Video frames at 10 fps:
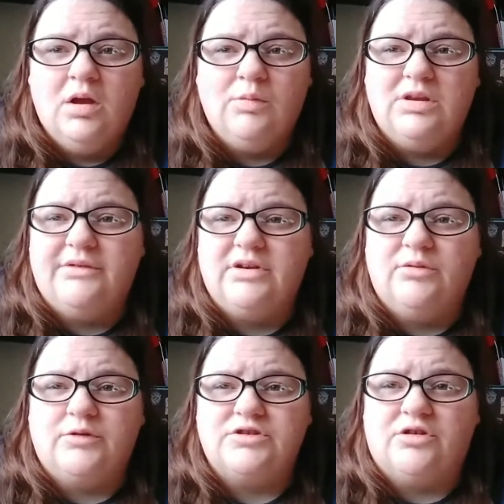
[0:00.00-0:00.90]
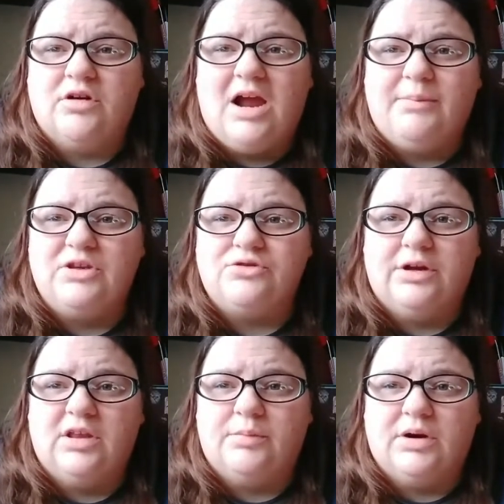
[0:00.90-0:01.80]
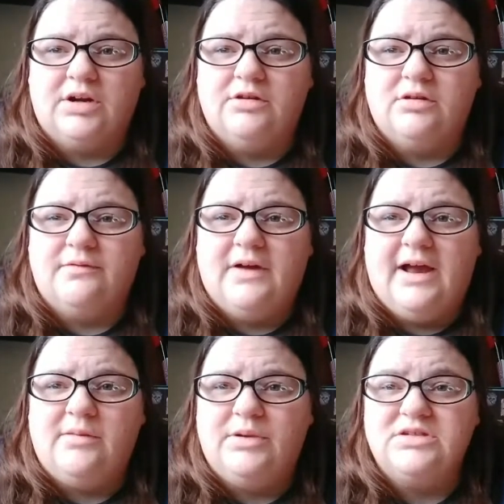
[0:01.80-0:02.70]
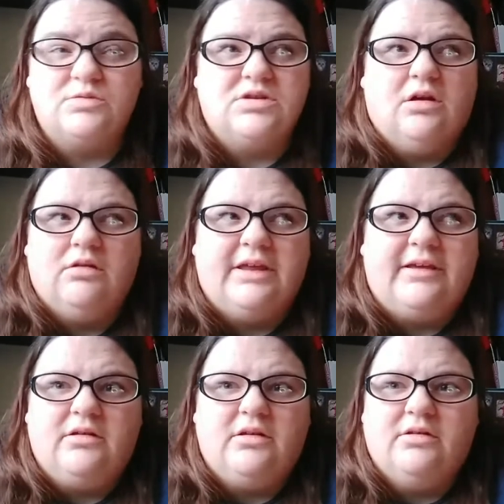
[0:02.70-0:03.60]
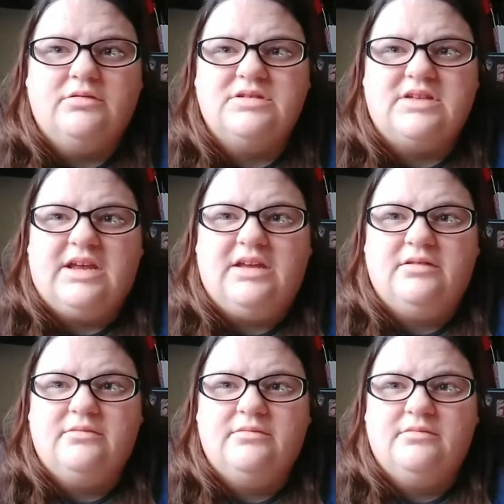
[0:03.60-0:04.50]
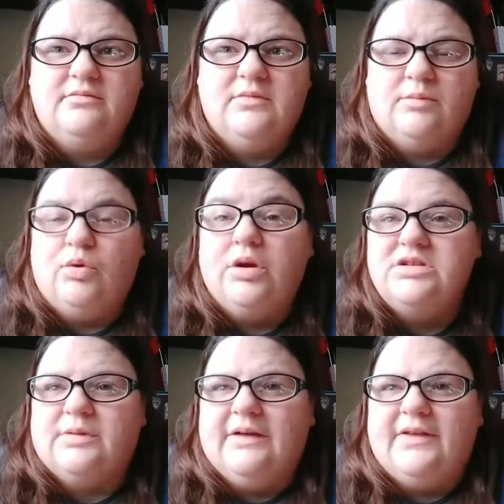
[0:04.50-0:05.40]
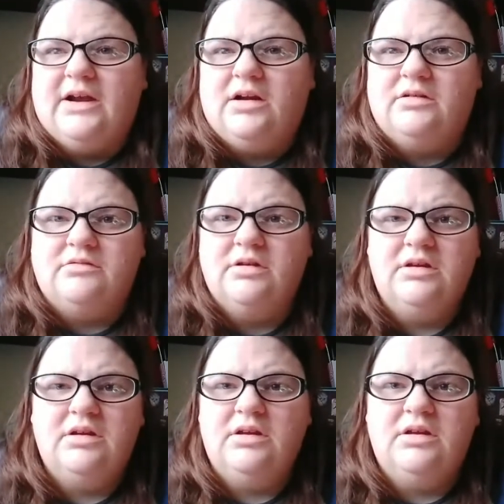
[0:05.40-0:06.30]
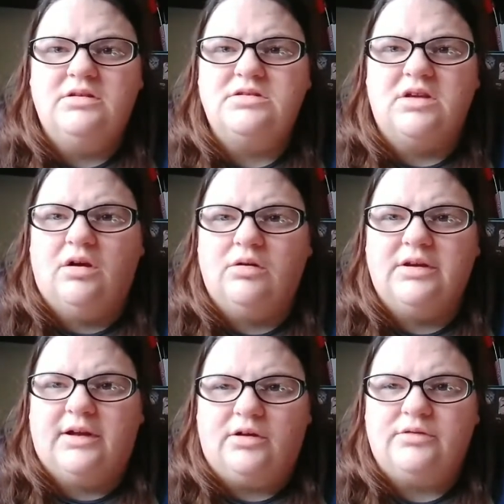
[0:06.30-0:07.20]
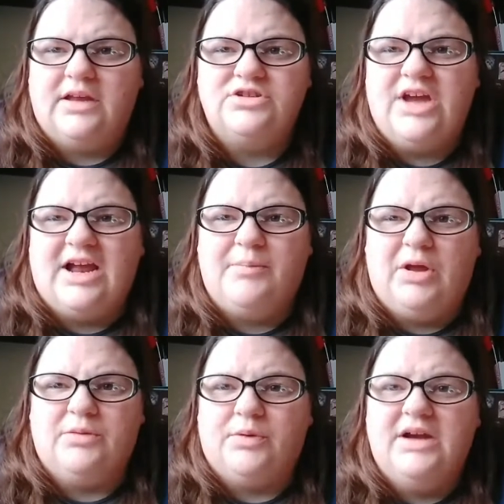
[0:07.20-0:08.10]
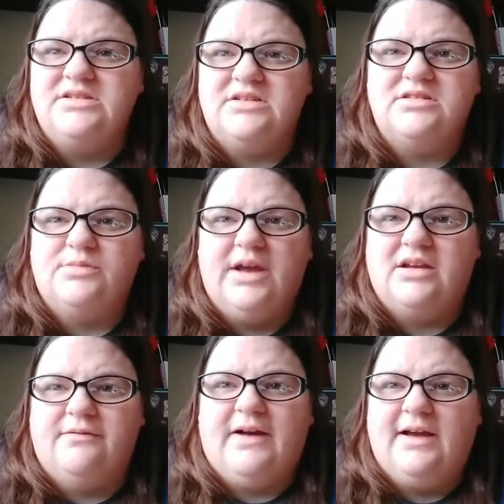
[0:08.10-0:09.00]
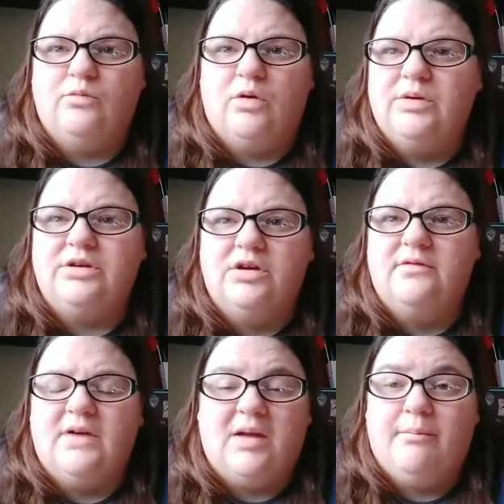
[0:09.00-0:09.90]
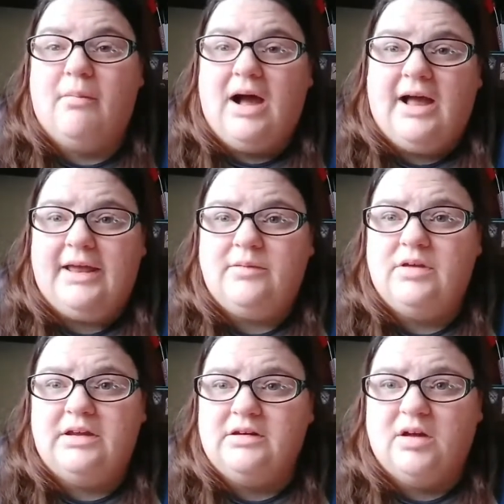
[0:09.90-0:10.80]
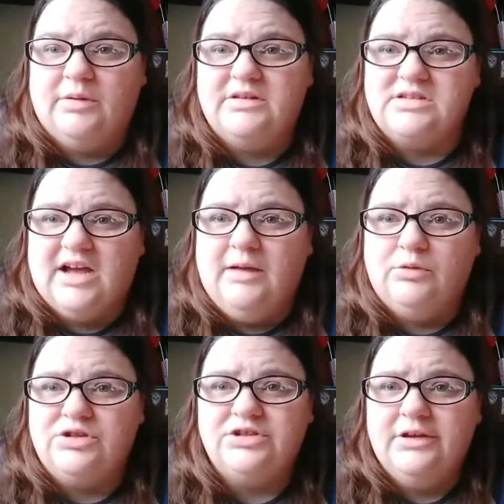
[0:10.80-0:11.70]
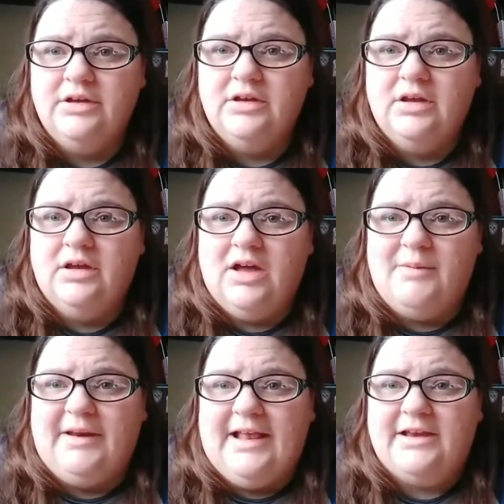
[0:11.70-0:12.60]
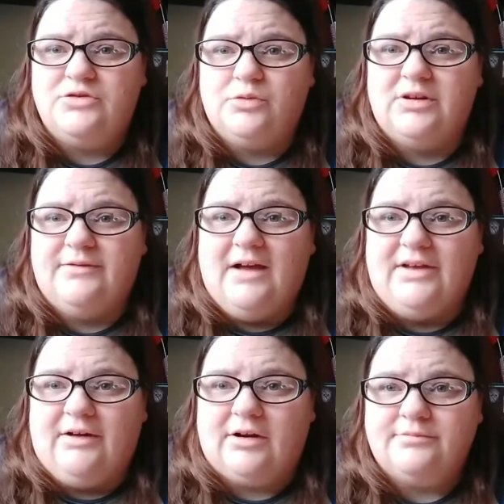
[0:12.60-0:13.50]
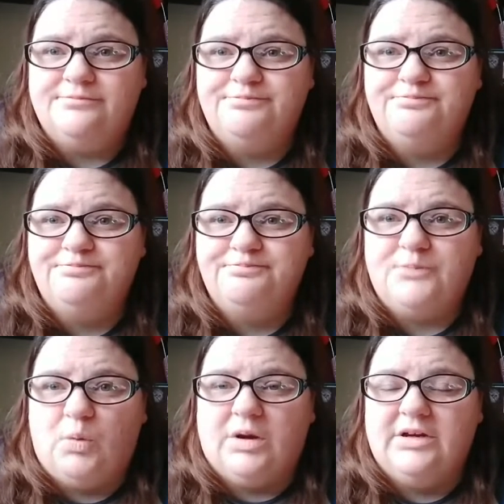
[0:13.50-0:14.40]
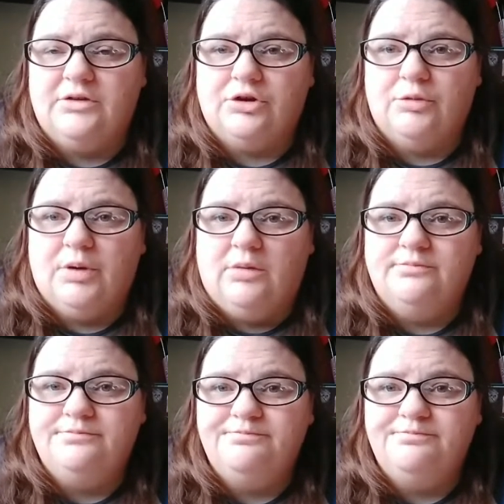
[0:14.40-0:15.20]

We lived in the most crappy trailer park you could find because it was all like state employees around there, and so they jack up all the prices, so we had to find what we could on my income at the time, which I made $8.25 an hour working at the group home.